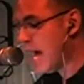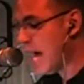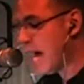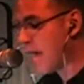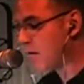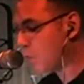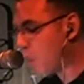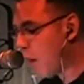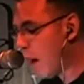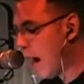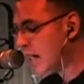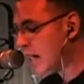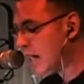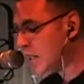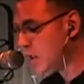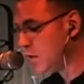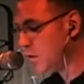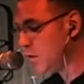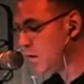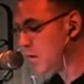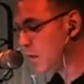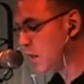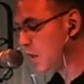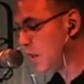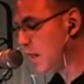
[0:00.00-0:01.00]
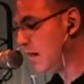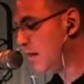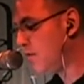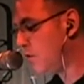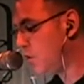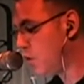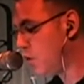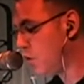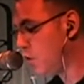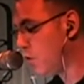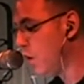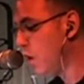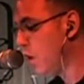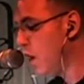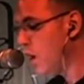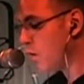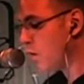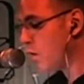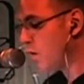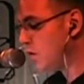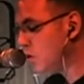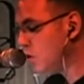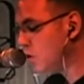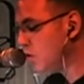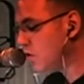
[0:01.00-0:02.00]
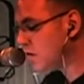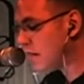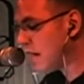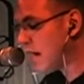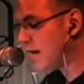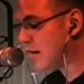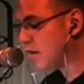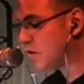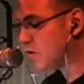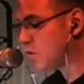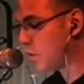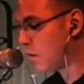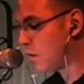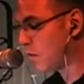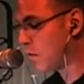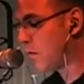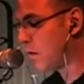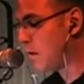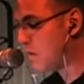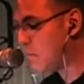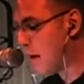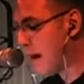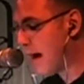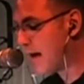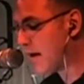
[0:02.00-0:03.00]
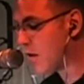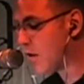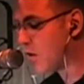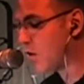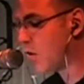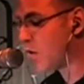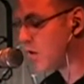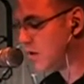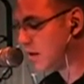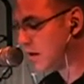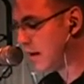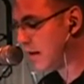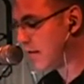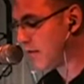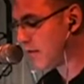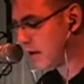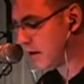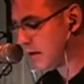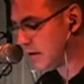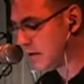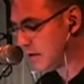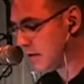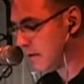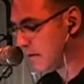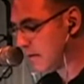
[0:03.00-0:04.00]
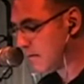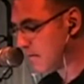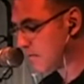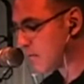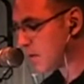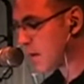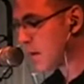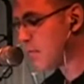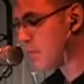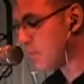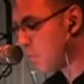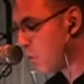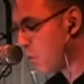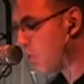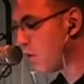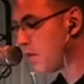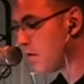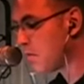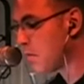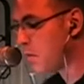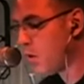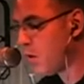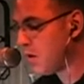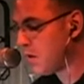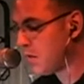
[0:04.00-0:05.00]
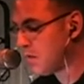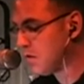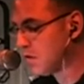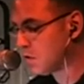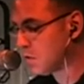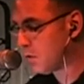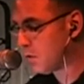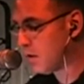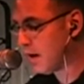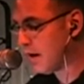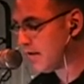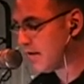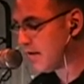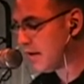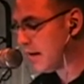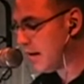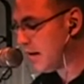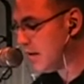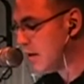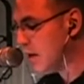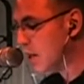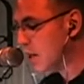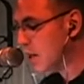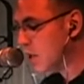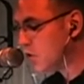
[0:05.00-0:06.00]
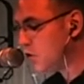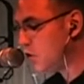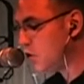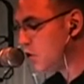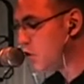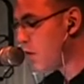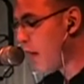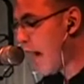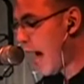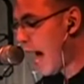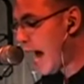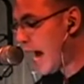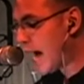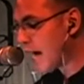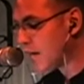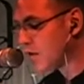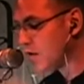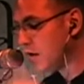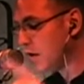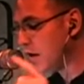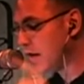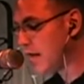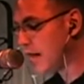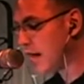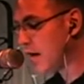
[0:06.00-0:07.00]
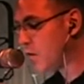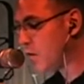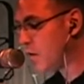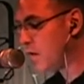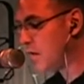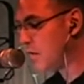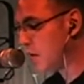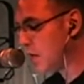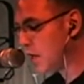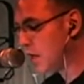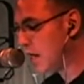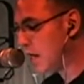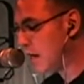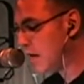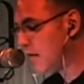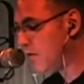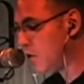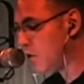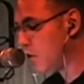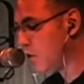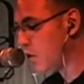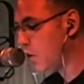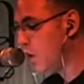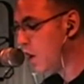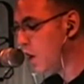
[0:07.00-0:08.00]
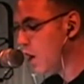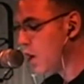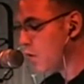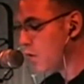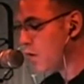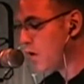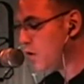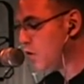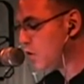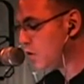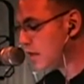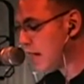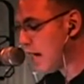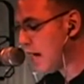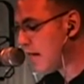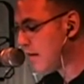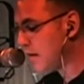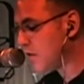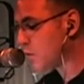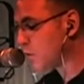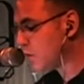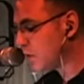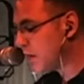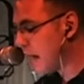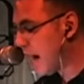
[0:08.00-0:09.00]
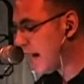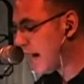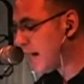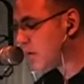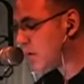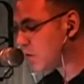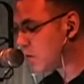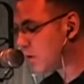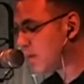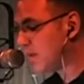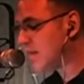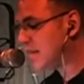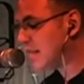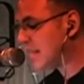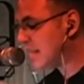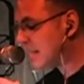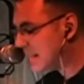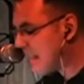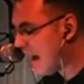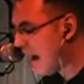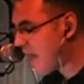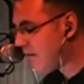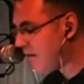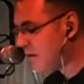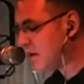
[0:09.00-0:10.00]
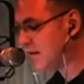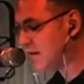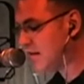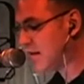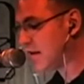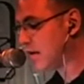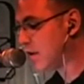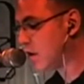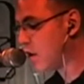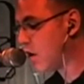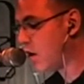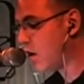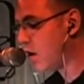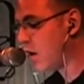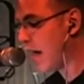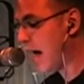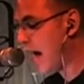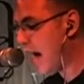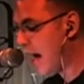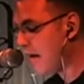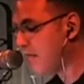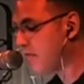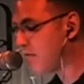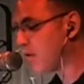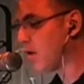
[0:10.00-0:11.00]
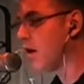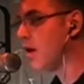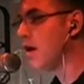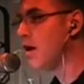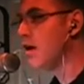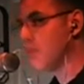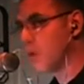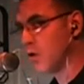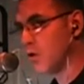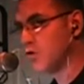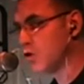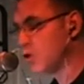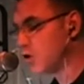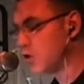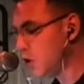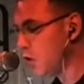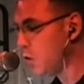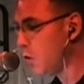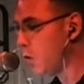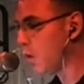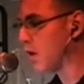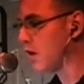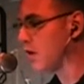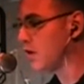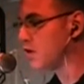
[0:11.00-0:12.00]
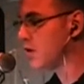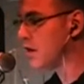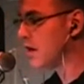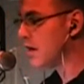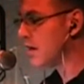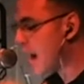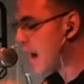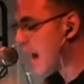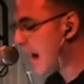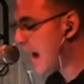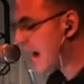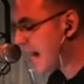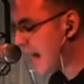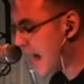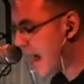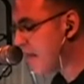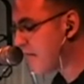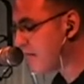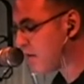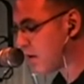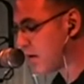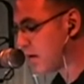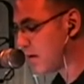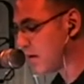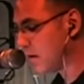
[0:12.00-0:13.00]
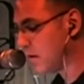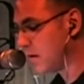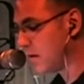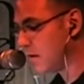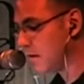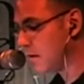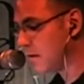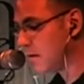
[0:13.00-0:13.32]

And why should we believe you when you say this one will be better or different? But more to the point, Mr. President, do you actually think we believe you when you say this will not increase the deficit at all, ever? Those are your words, not ever.